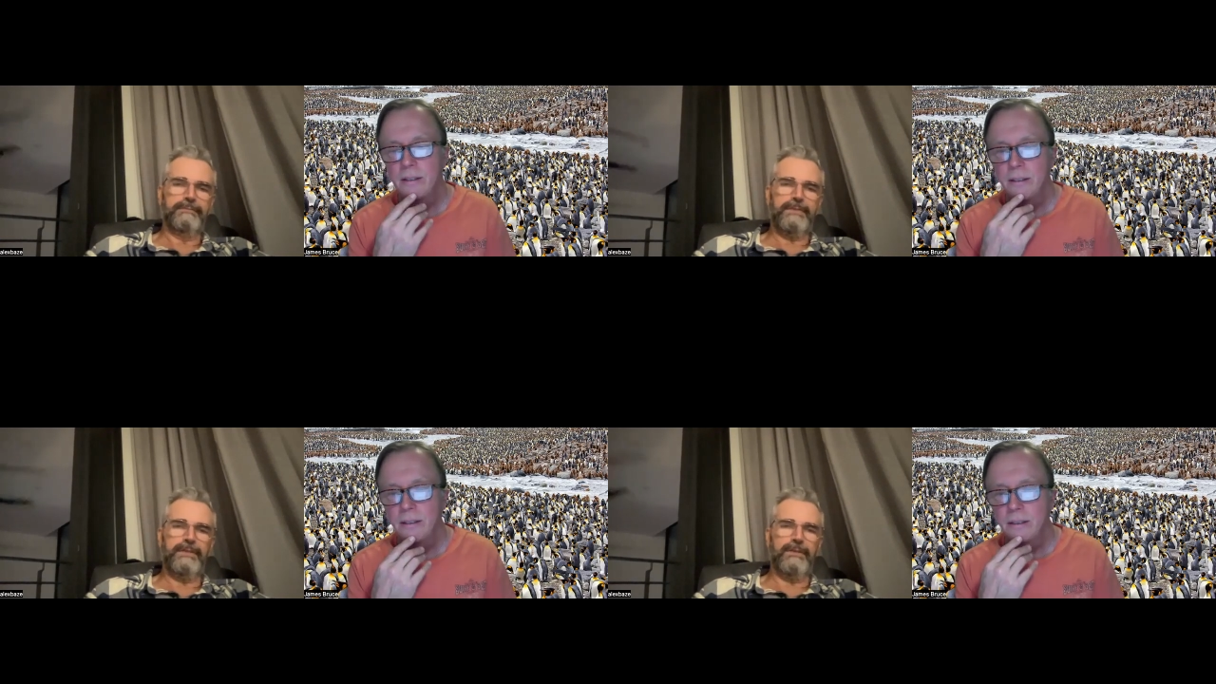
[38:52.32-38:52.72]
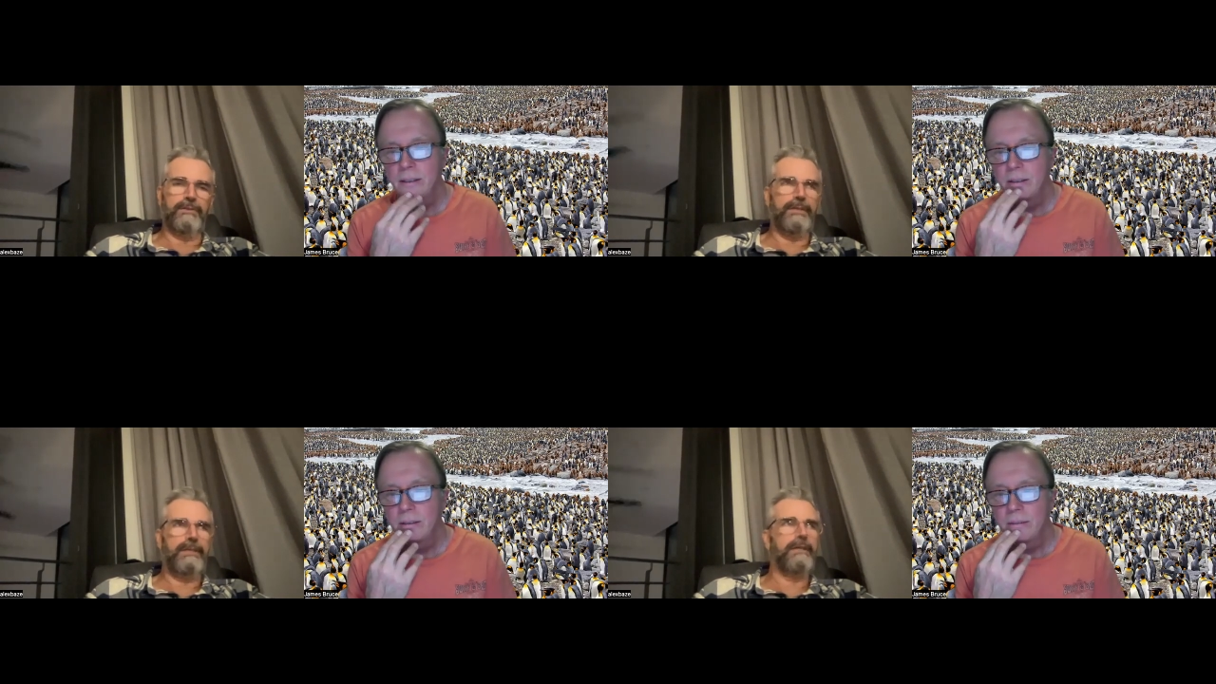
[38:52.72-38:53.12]

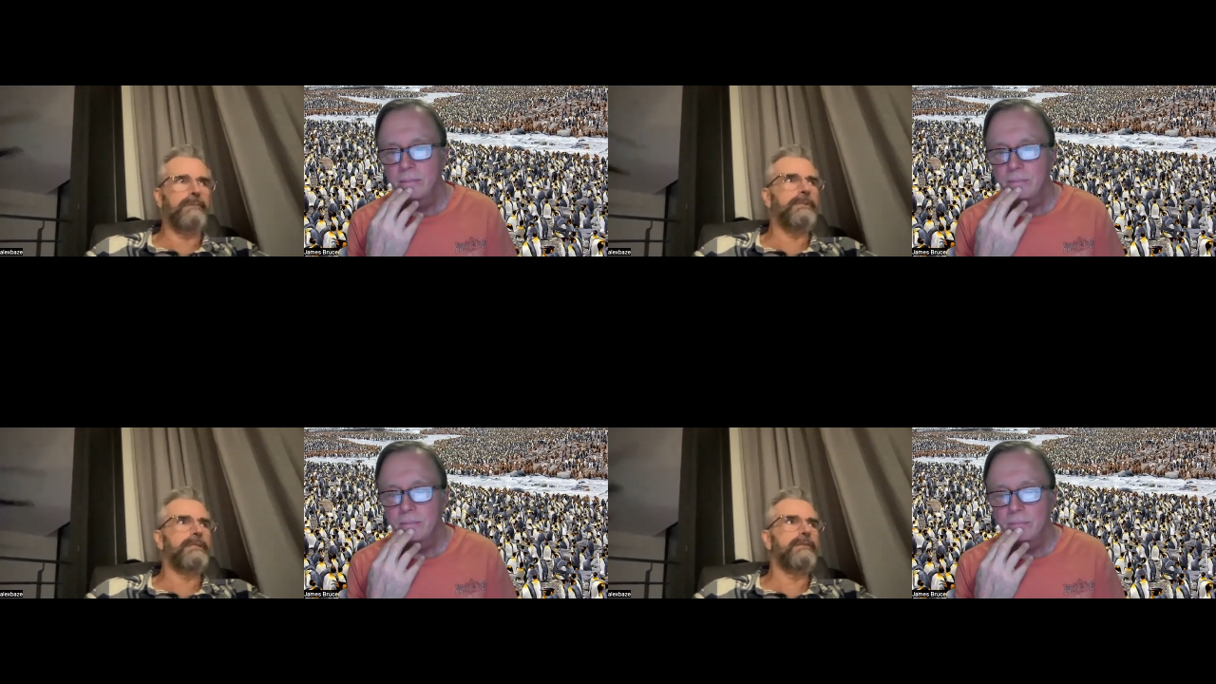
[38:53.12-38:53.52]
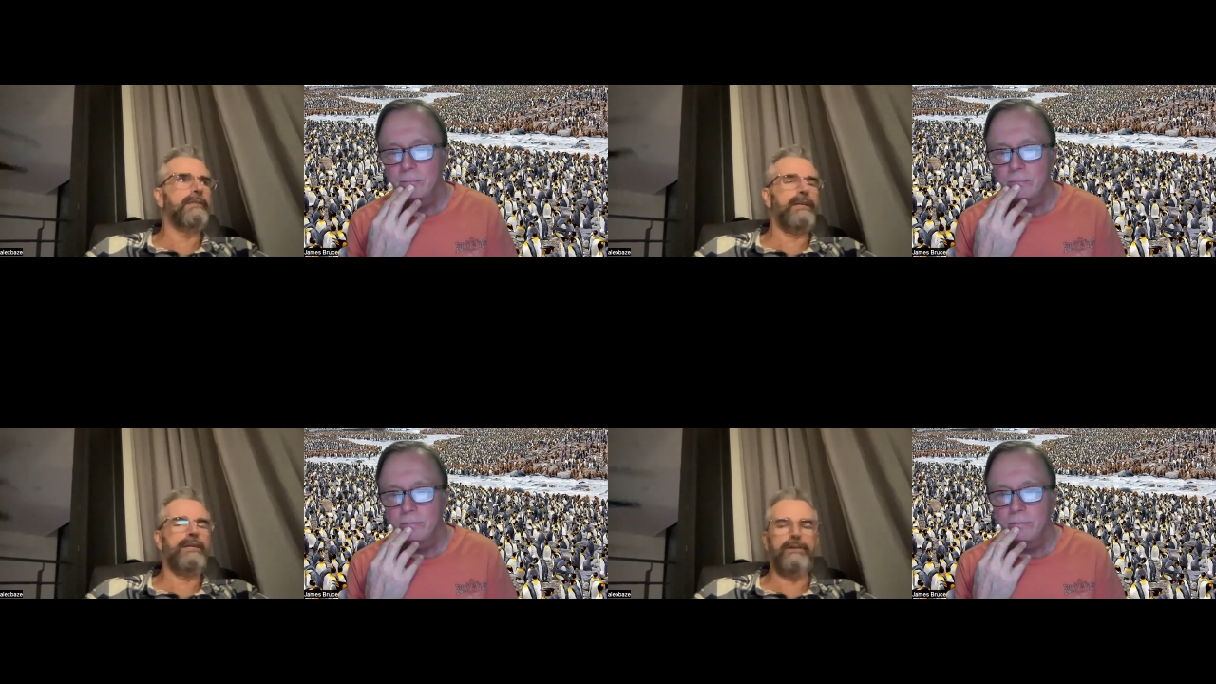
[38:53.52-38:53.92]
Speaker 1: no, they. I mean,
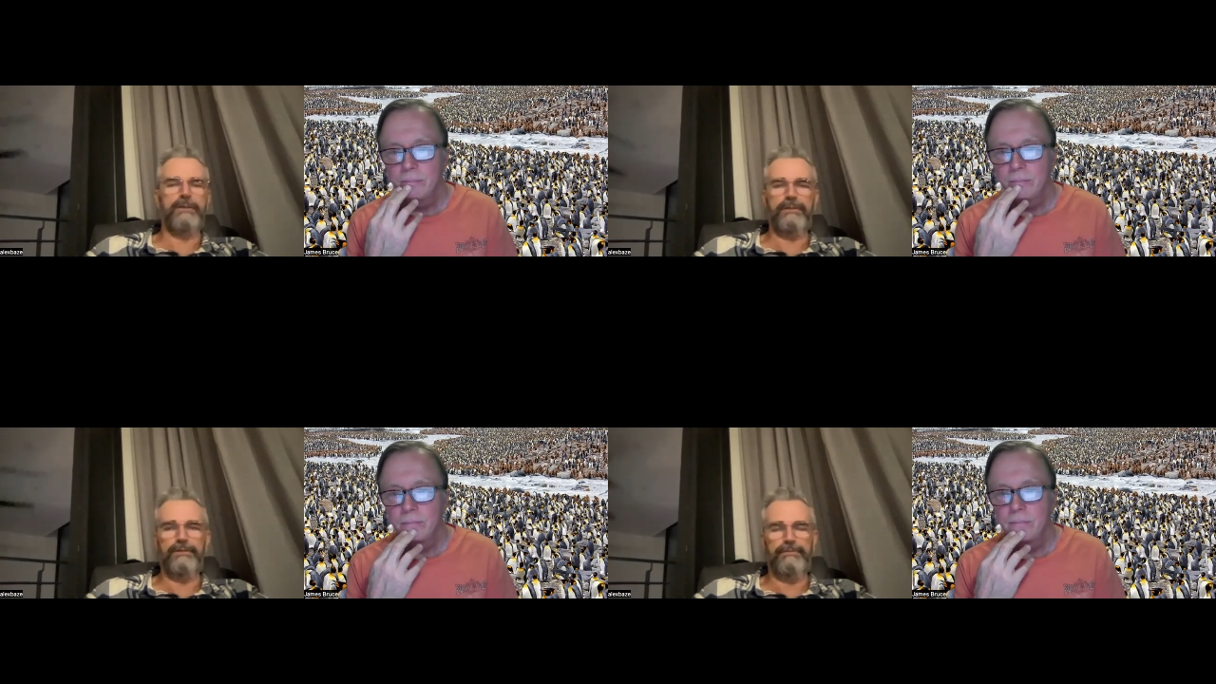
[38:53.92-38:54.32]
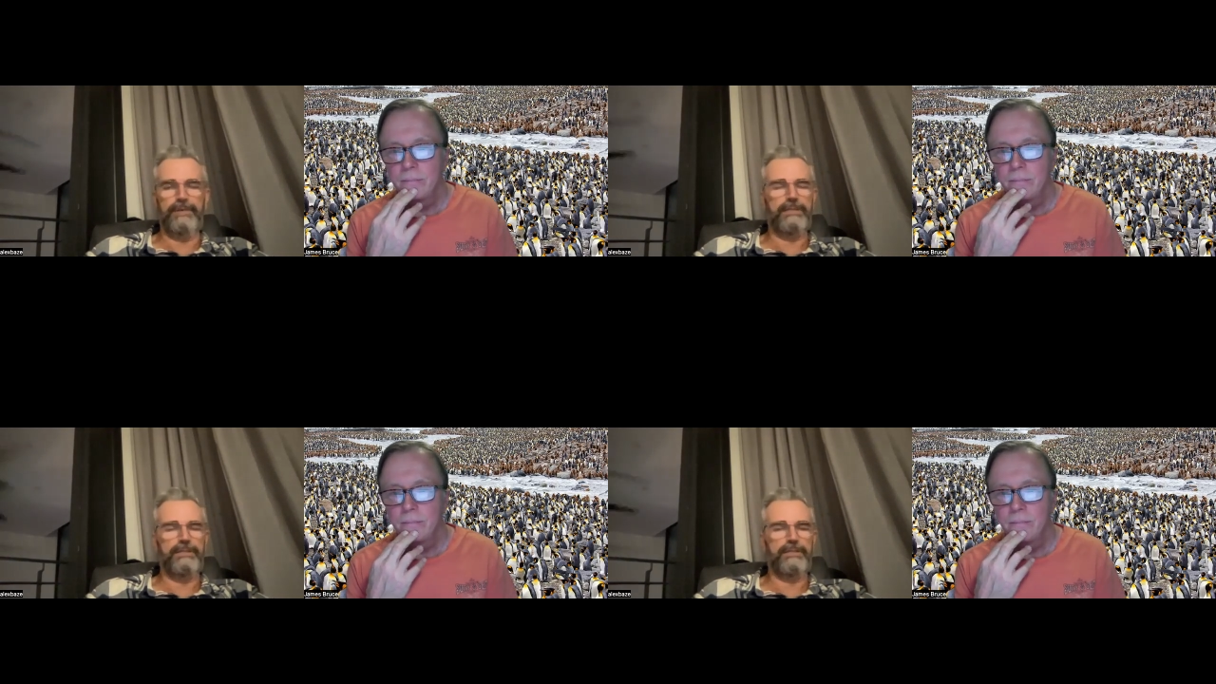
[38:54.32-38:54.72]
they are the
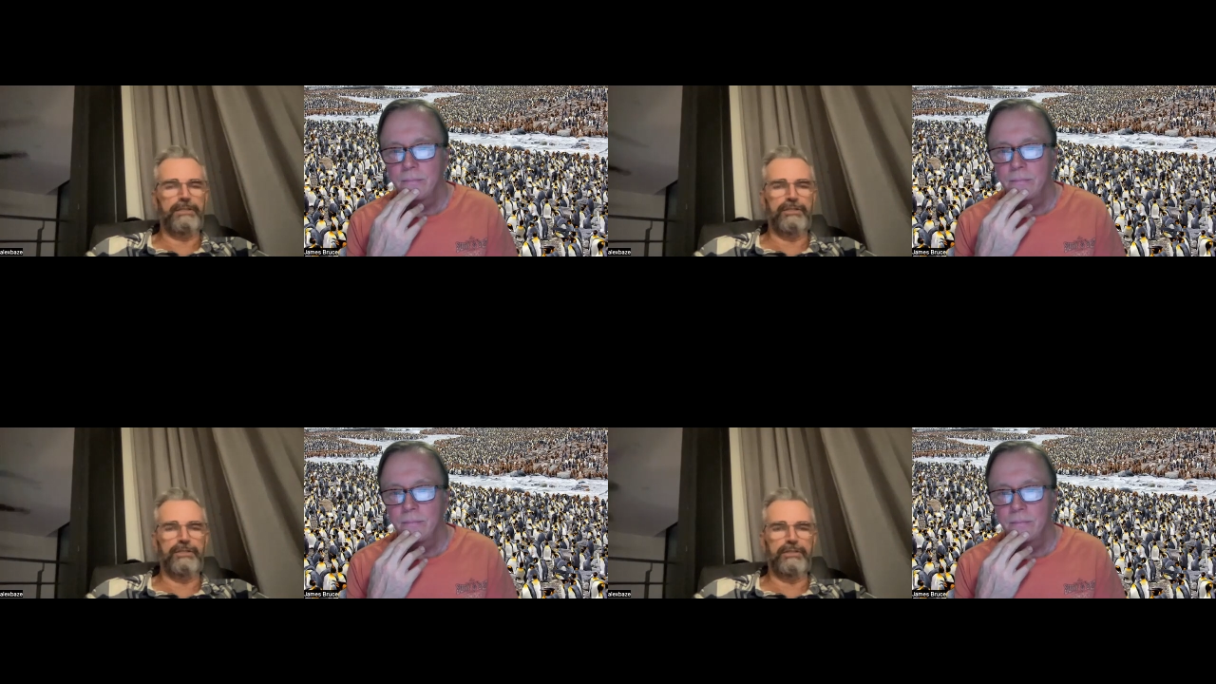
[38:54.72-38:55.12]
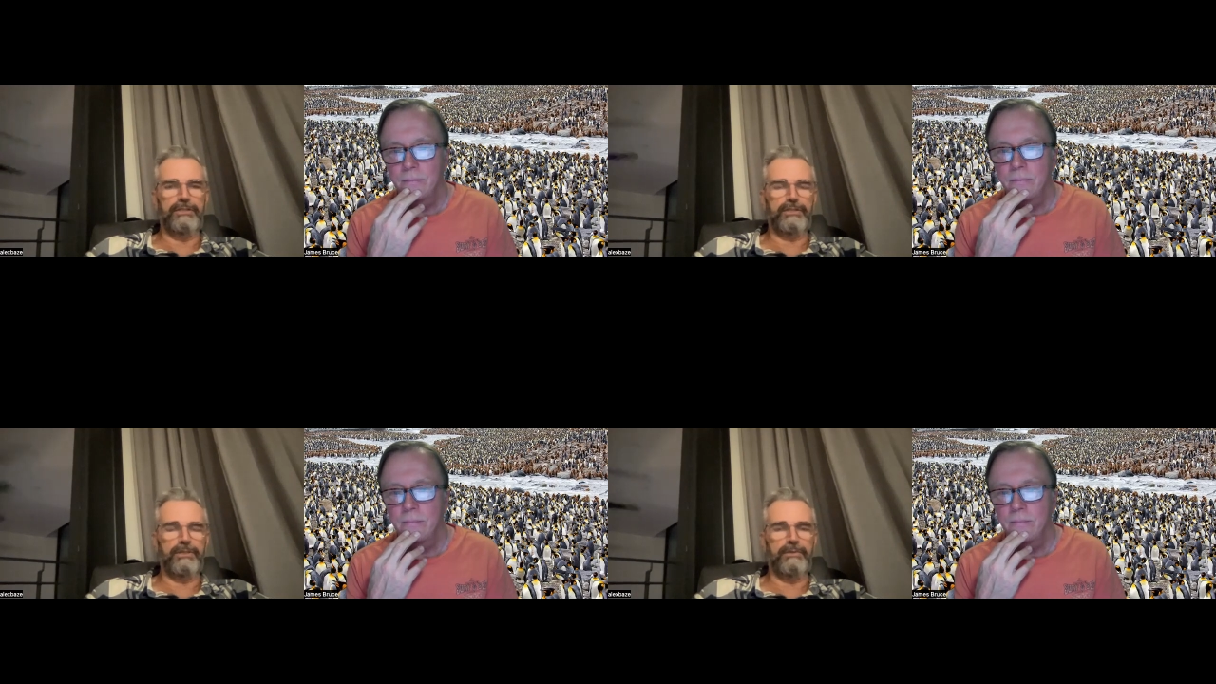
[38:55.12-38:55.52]
vintage
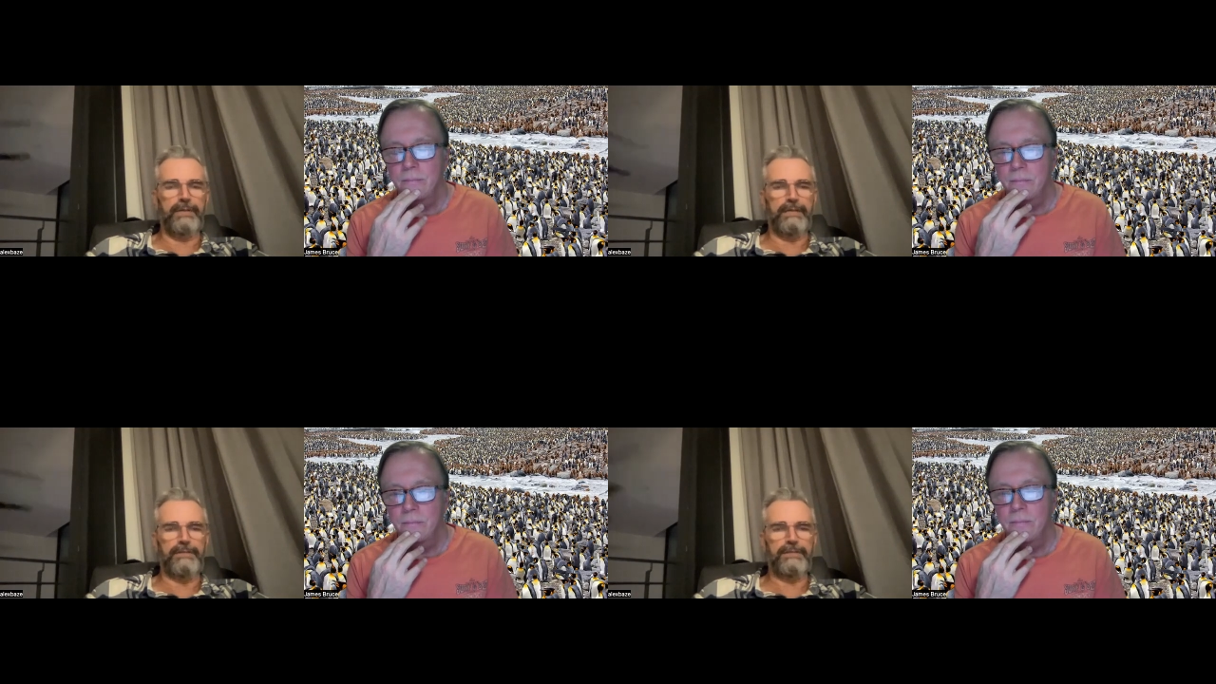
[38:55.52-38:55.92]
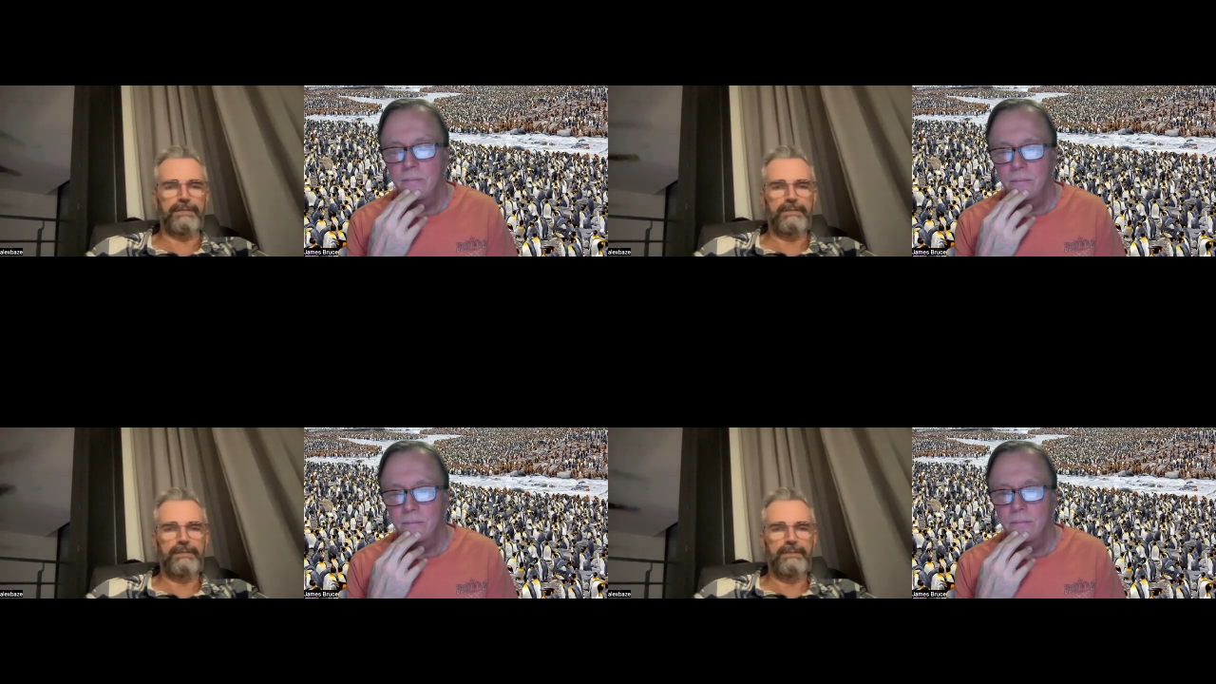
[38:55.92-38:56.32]
is so nice.